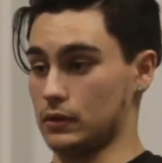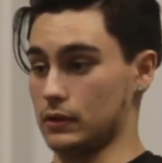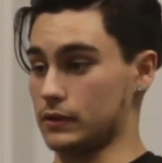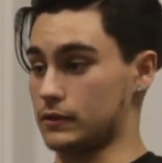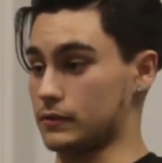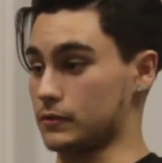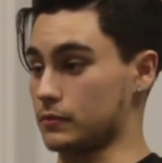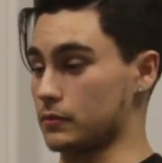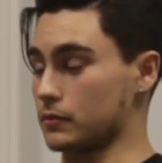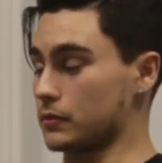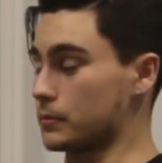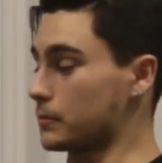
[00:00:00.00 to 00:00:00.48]

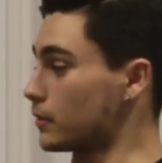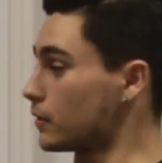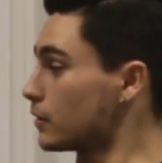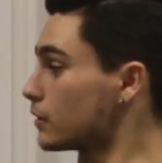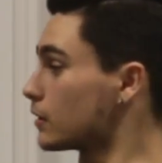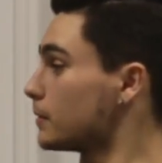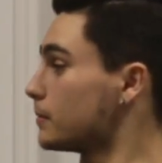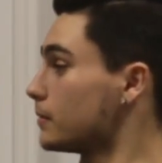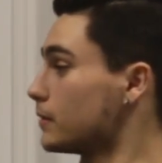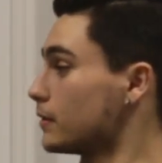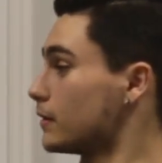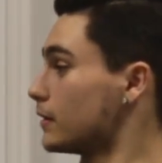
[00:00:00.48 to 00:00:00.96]
it's
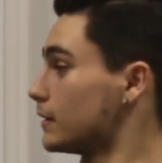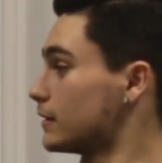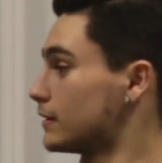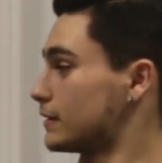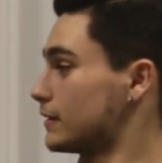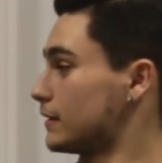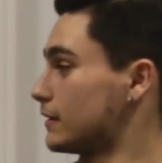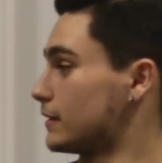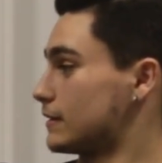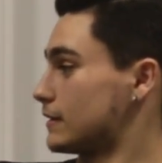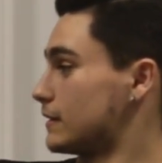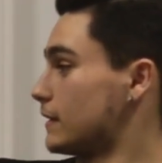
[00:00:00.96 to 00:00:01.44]
remarkable.
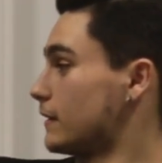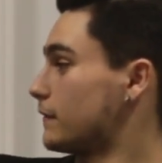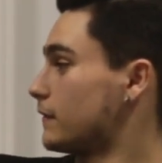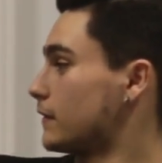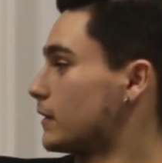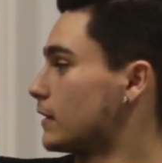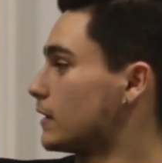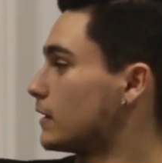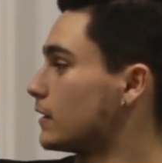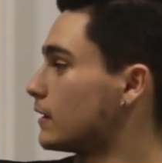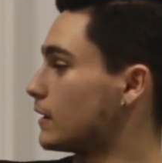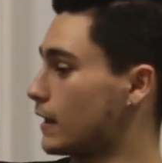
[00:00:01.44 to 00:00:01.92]
It's it's
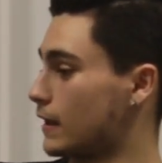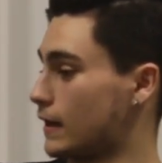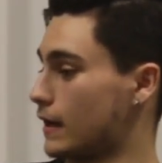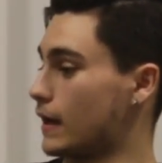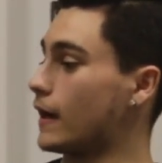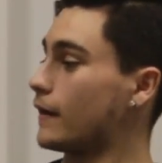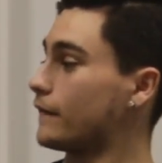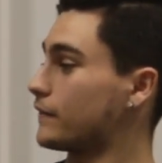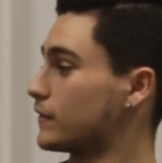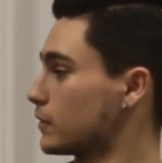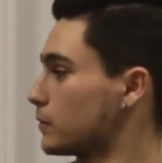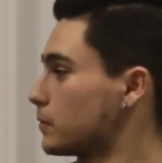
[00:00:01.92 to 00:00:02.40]
different. And
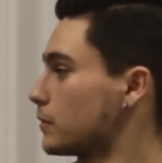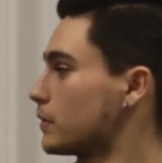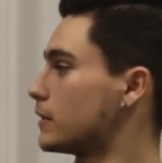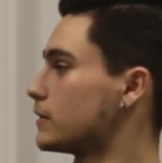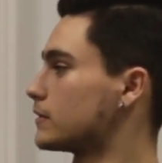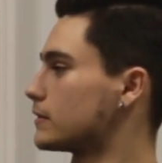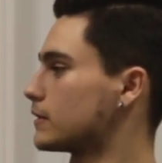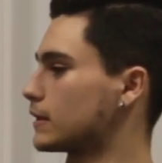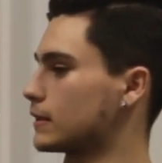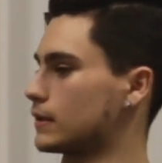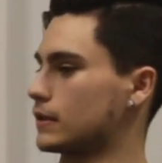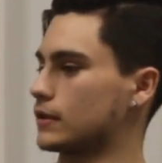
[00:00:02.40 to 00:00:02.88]

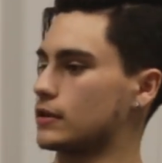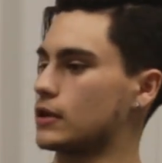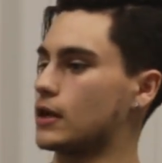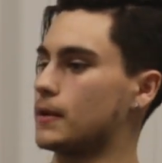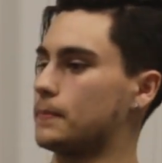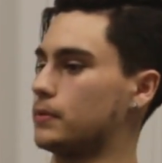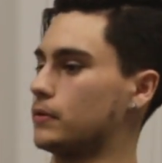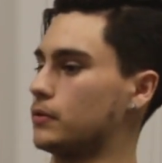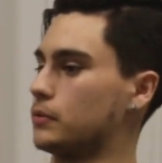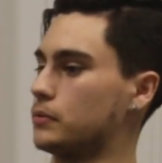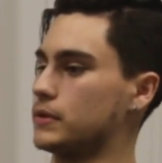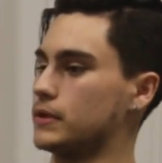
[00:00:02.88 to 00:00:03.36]
afterwards, like in a
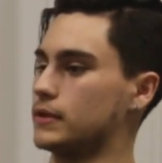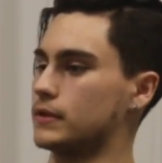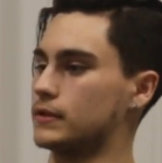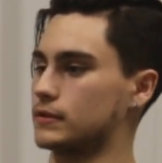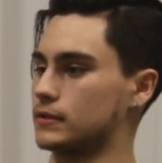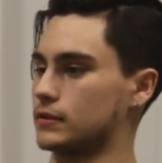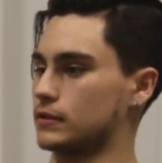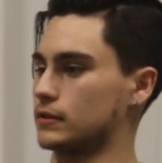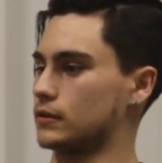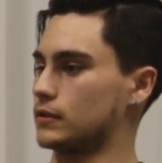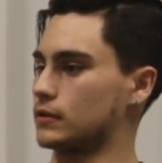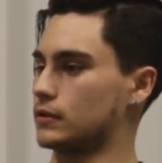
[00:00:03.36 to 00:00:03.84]
couple
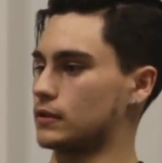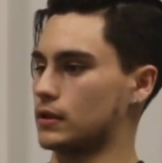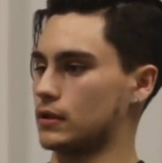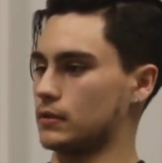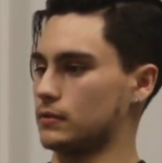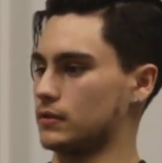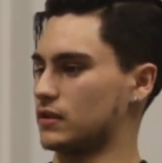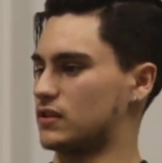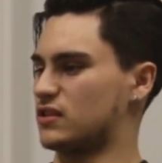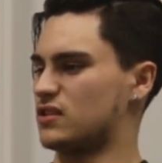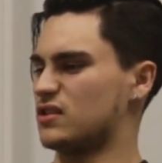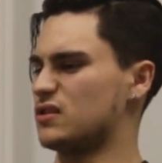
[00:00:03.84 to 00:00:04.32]
weeks or
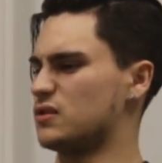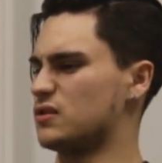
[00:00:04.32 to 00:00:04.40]
like